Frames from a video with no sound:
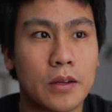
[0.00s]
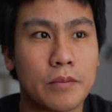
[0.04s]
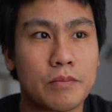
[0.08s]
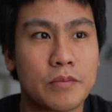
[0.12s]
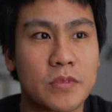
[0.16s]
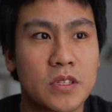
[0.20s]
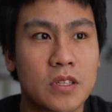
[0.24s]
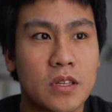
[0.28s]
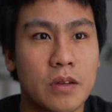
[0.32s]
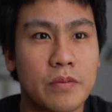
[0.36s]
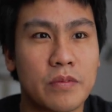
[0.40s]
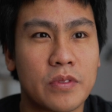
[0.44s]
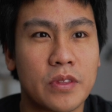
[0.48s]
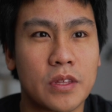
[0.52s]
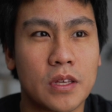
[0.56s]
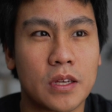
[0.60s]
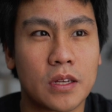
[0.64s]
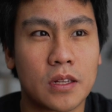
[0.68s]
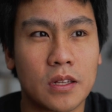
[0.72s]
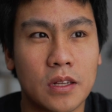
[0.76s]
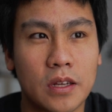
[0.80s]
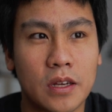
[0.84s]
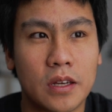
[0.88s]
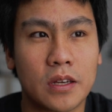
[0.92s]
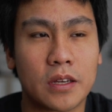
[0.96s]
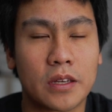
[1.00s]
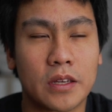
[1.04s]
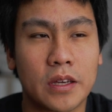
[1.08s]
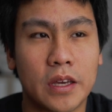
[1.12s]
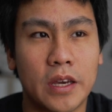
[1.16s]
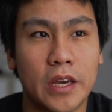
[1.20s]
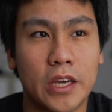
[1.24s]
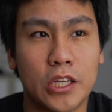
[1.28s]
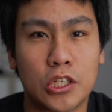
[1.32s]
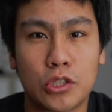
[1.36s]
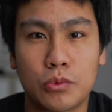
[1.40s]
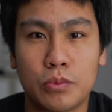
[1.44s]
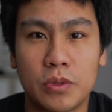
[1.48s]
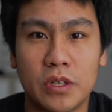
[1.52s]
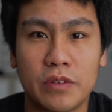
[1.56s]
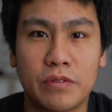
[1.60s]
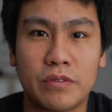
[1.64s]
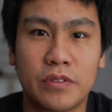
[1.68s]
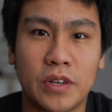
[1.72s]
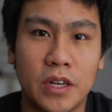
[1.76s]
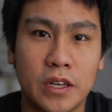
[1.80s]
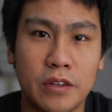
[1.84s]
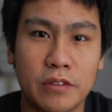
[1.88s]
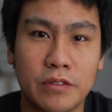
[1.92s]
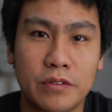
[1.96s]
Something like HP
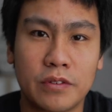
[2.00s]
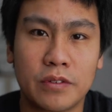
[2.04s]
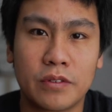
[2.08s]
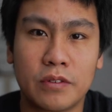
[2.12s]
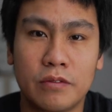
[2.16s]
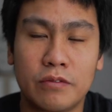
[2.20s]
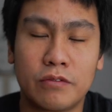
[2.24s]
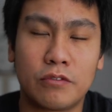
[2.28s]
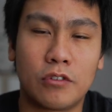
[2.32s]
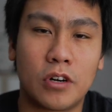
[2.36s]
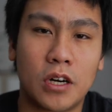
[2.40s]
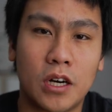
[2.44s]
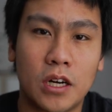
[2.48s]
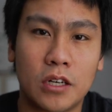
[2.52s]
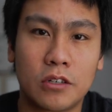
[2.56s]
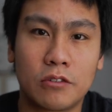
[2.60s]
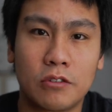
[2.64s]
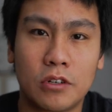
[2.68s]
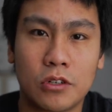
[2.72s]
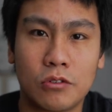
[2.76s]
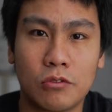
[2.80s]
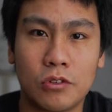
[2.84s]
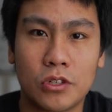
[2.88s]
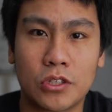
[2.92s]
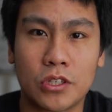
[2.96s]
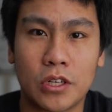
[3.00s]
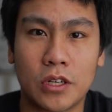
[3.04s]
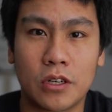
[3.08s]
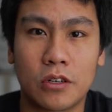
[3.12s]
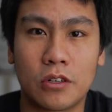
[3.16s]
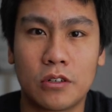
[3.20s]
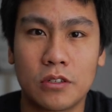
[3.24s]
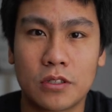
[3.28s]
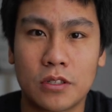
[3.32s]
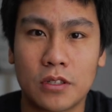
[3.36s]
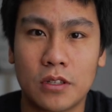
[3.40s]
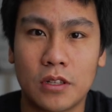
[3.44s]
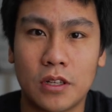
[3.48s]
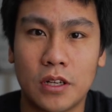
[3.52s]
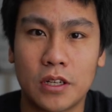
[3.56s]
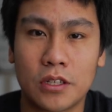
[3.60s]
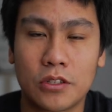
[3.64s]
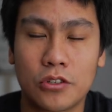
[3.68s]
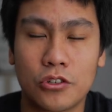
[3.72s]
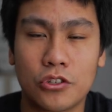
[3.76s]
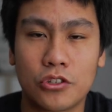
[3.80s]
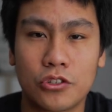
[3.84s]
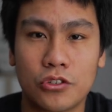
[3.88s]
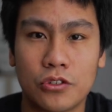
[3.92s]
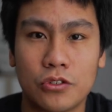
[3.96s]
400, which I also like
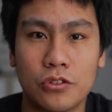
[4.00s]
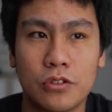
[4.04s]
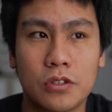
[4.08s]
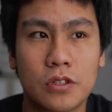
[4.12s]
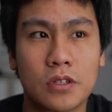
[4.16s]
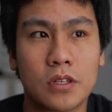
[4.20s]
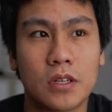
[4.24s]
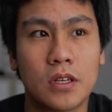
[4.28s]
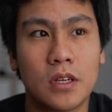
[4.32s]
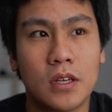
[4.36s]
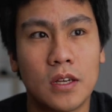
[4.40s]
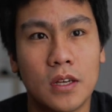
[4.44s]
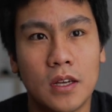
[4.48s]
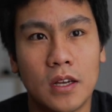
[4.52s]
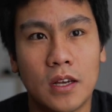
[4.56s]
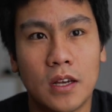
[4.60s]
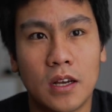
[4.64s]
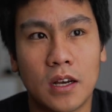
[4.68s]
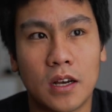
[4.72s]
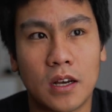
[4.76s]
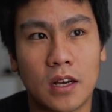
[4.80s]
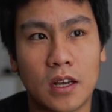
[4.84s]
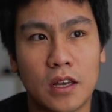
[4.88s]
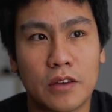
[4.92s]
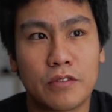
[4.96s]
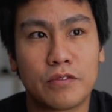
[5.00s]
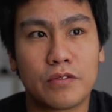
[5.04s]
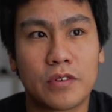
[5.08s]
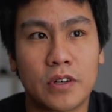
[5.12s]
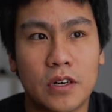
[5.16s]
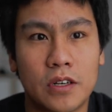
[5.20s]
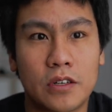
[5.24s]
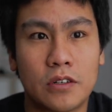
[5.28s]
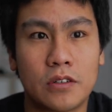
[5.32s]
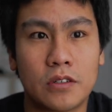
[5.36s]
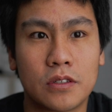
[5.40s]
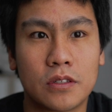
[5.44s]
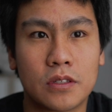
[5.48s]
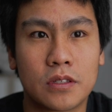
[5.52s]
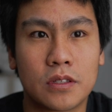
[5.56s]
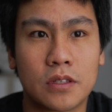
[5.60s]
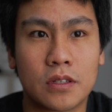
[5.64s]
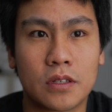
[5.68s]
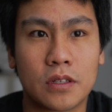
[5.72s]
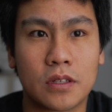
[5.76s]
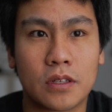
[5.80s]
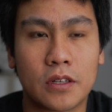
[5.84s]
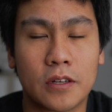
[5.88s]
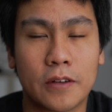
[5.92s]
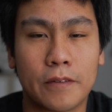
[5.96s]
to shoot, I found
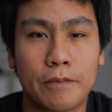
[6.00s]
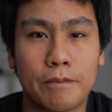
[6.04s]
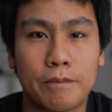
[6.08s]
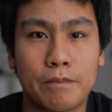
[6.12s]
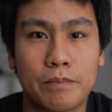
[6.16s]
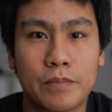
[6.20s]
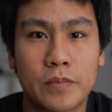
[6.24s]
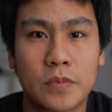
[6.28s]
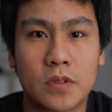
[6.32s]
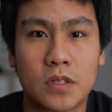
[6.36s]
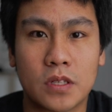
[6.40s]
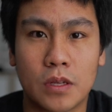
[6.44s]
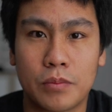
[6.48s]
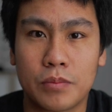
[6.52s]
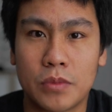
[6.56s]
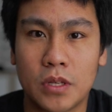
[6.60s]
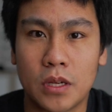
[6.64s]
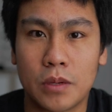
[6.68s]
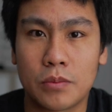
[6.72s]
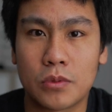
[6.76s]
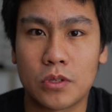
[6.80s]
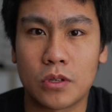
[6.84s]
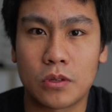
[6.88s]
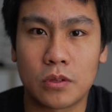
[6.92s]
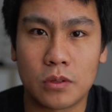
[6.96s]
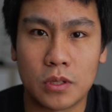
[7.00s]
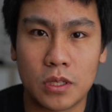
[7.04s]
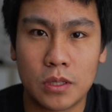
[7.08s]
sometimes on